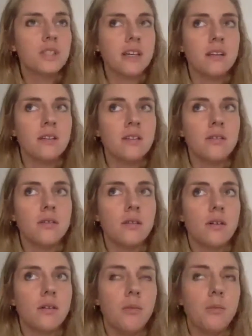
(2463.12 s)
can
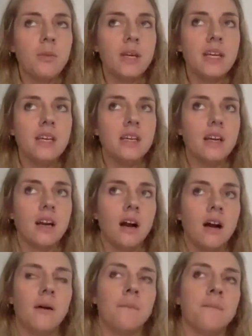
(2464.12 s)
be,
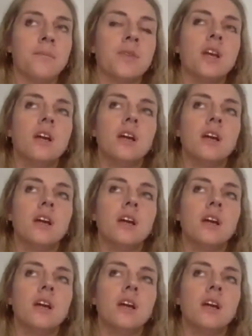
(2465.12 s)
um,